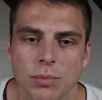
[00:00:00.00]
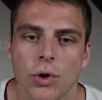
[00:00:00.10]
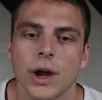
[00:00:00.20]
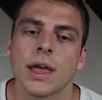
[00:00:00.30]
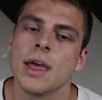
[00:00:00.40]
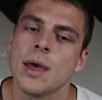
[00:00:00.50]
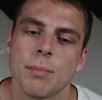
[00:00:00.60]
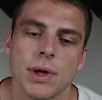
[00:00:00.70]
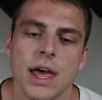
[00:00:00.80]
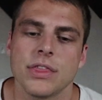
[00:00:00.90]
of boring,
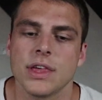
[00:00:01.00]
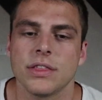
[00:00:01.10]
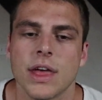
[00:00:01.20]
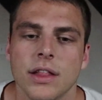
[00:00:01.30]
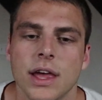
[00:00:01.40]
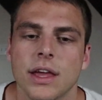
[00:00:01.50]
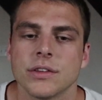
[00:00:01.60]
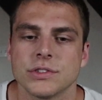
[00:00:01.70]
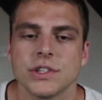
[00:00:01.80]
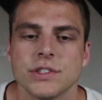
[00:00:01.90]
but I think that
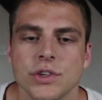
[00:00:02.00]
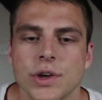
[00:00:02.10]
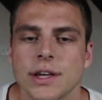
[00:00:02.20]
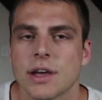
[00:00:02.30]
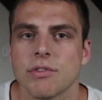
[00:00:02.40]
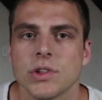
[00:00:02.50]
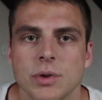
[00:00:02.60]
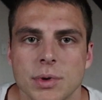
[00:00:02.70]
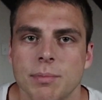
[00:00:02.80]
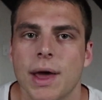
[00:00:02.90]
like just so you guys have a
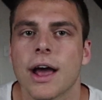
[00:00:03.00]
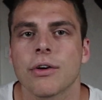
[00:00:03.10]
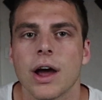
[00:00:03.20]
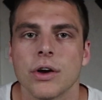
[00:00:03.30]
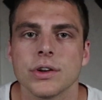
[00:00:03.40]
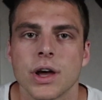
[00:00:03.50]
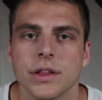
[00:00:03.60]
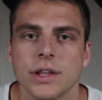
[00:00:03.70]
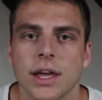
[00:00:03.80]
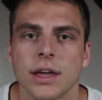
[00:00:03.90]
little bit of background
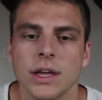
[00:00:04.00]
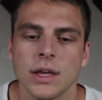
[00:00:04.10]
on like